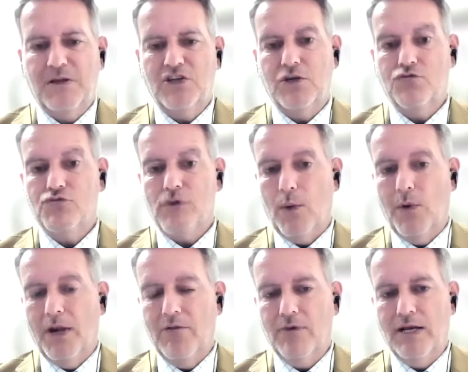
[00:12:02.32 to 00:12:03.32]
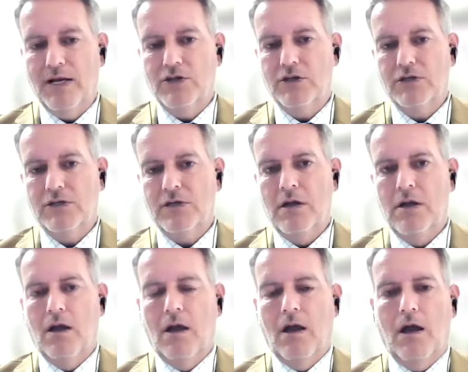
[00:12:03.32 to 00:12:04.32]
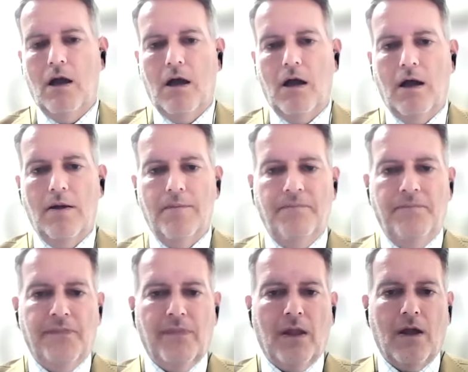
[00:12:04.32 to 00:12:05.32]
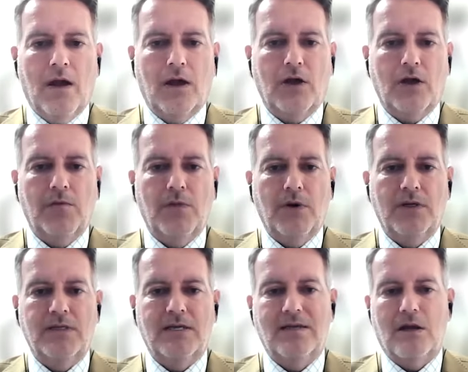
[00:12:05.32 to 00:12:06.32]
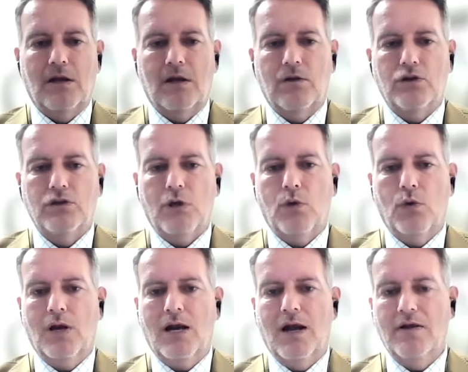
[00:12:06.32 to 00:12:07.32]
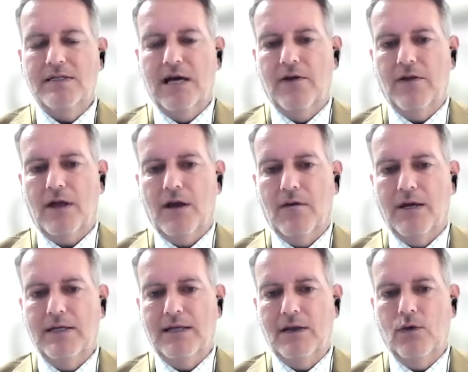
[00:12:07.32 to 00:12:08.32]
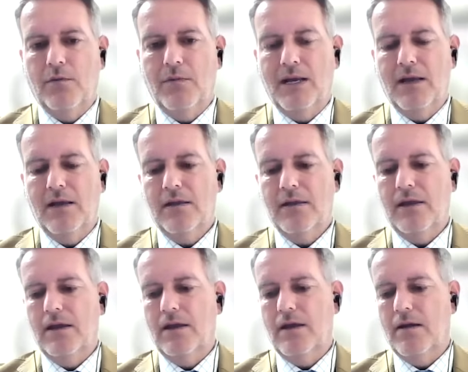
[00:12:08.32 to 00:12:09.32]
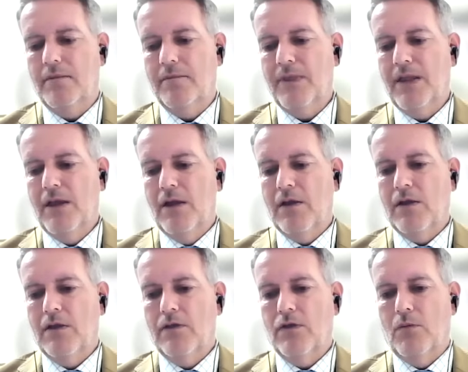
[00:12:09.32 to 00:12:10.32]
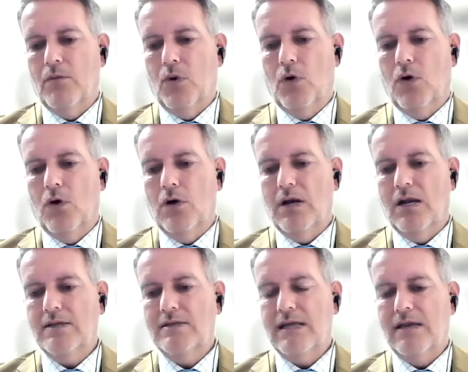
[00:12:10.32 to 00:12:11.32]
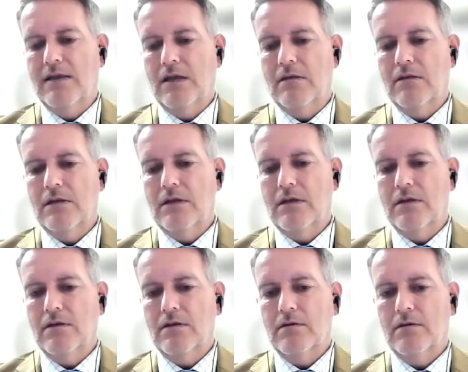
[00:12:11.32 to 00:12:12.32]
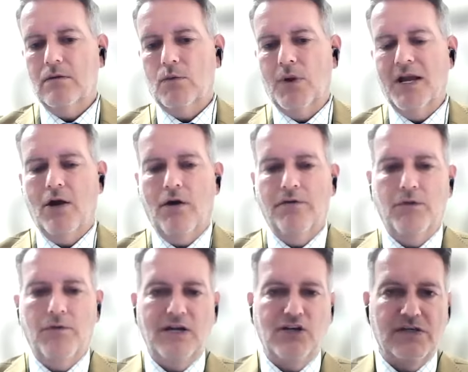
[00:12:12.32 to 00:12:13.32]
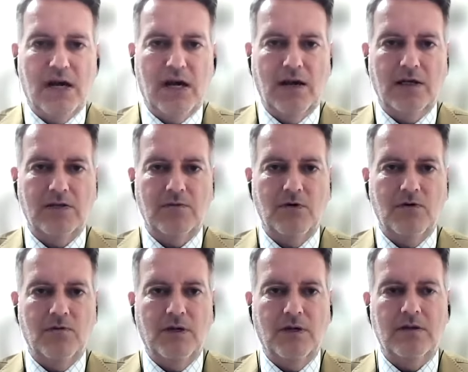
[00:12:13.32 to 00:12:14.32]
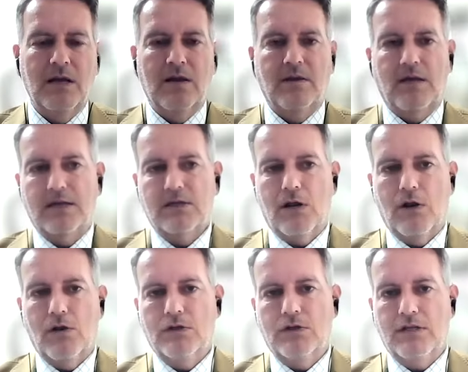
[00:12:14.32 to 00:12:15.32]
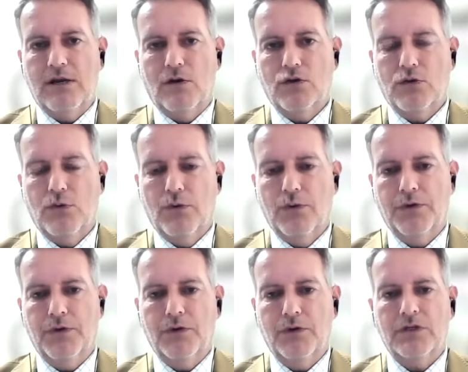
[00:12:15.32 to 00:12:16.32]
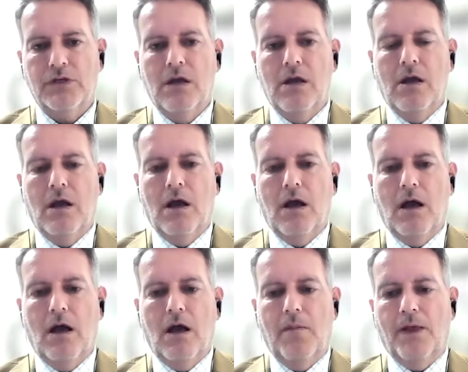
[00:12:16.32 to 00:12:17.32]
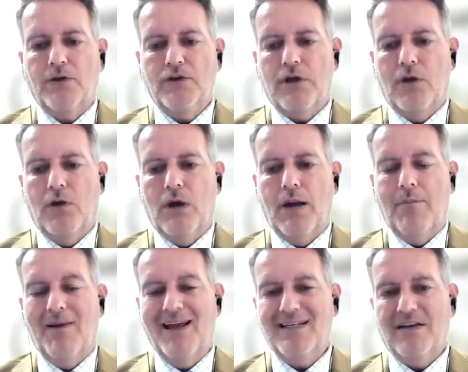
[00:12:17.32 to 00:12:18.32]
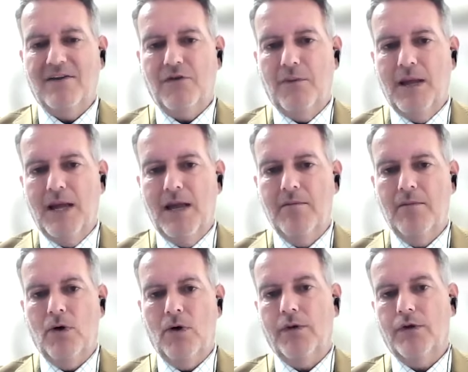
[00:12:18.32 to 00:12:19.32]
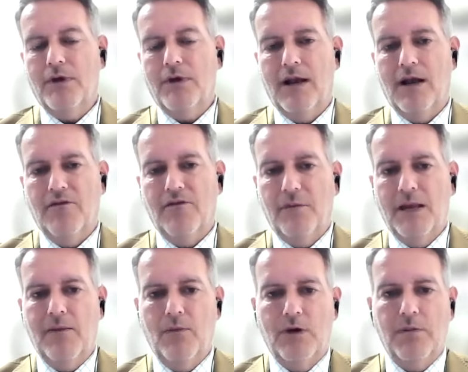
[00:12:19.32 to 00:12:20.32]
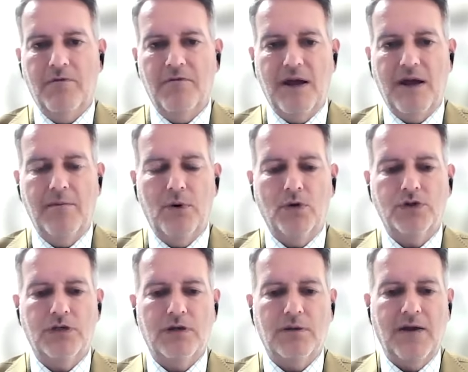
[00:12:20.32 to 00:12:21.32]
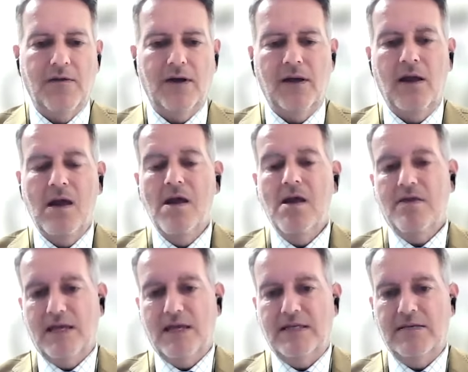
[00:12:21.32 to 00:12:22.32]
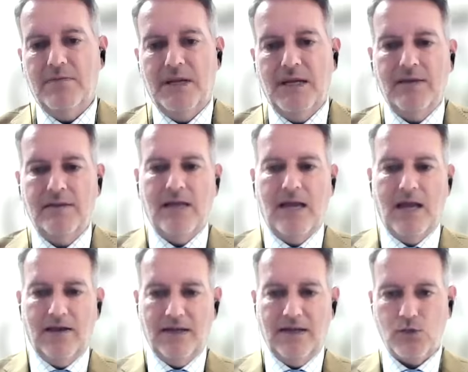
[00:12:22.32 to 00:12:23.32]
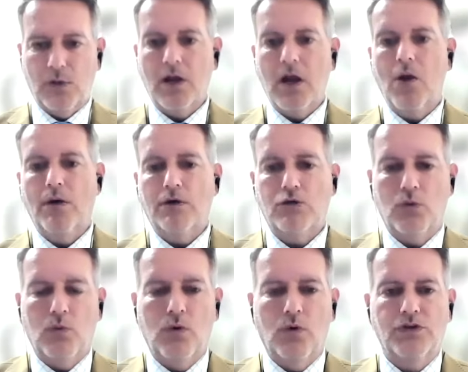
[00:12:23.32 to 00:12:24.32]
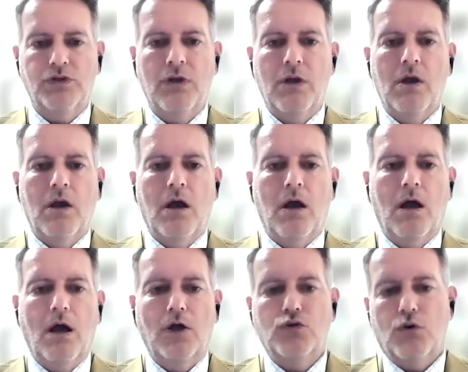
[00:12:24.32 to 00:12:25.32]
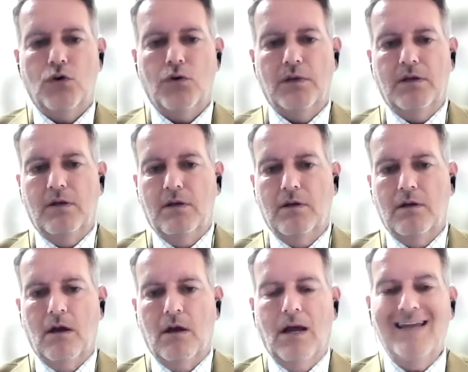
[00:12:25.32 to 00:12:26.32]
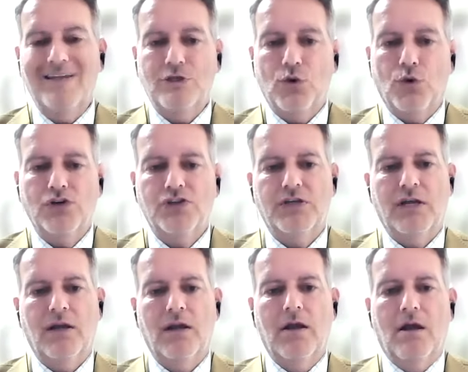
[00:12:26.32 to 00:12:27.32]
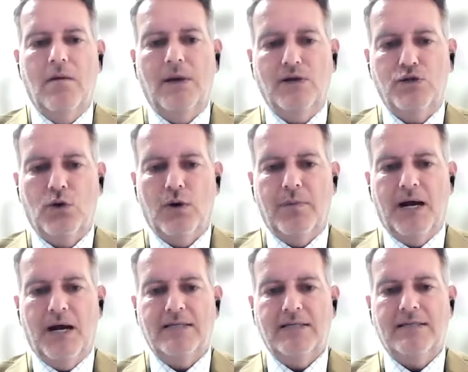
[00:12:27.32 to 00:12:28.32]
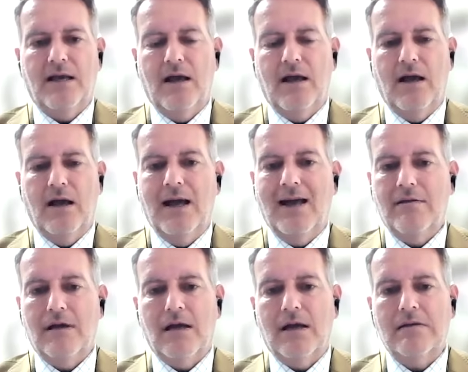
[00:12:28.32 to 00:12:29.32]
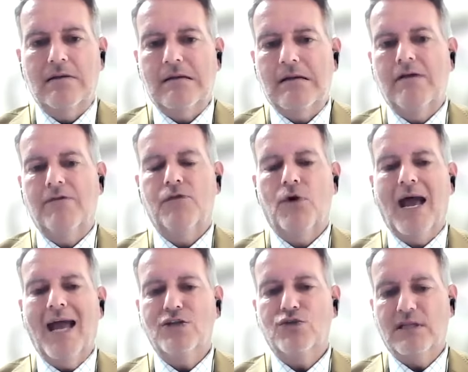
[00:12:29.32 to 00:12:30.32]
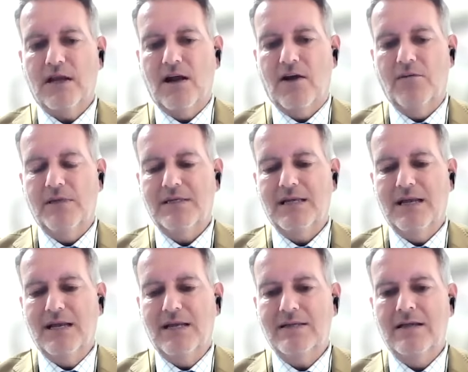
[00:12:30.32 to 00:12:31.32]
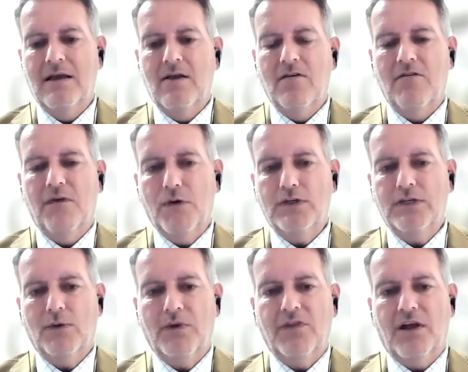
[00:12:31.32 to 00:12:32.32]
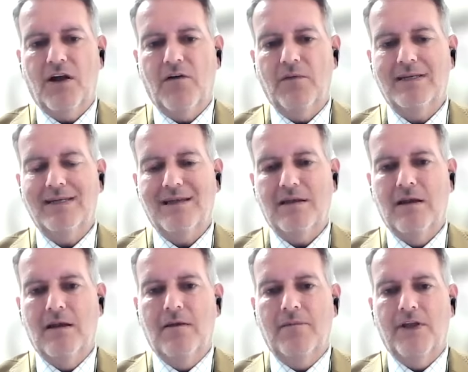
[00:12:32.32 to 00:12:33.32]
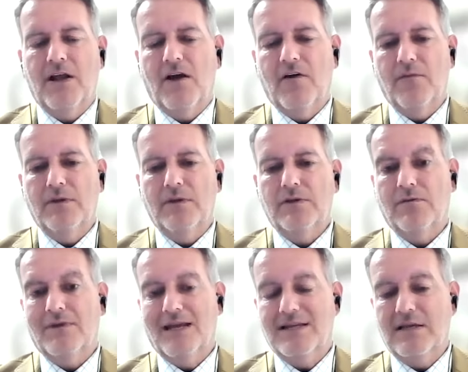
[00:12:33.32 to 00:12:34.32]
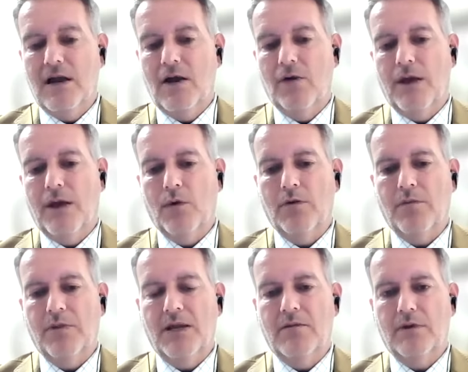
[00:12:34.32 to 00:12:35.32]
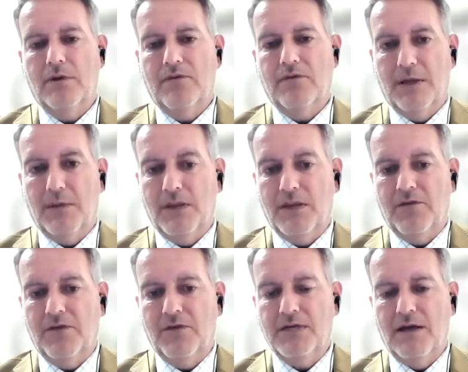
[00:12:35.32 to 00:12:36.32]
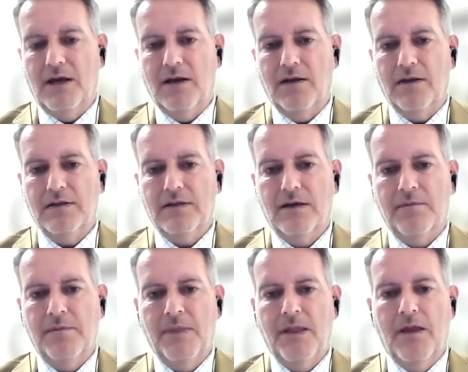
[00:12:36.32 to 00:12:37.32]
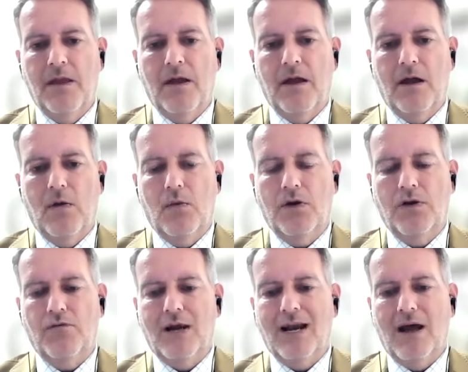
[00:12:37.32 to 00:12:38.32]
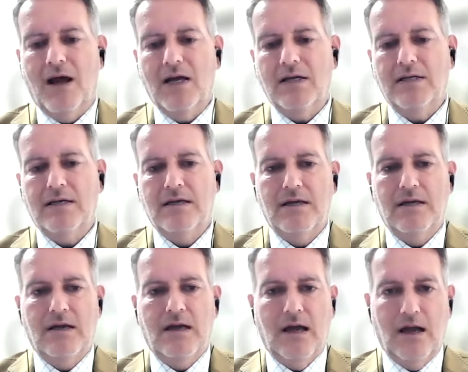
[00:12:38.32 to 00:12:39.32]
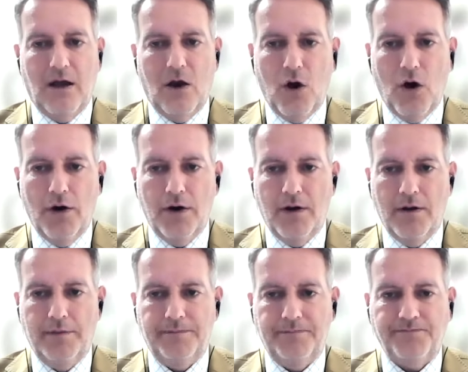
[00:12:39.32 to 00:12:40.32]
especially the right wing religious um, uh, community, the, the so called Hardal, the Haredi Leumi, the, um, the, the, more, let's say, the, the, the, wing of the religious Zionist movement that is closer to the ultra Orthodox. Um, so a blessing from him or the green light from him would have been very important. Apparently, they did meet and things were going towards uh, Druckmann uh, endorsing Mansour Abbas uh, uh, if not entering the government, at least voting with the government and the government of Netanyahu, that would have been with, with his 59 at the time, uh, would have relied uh, on,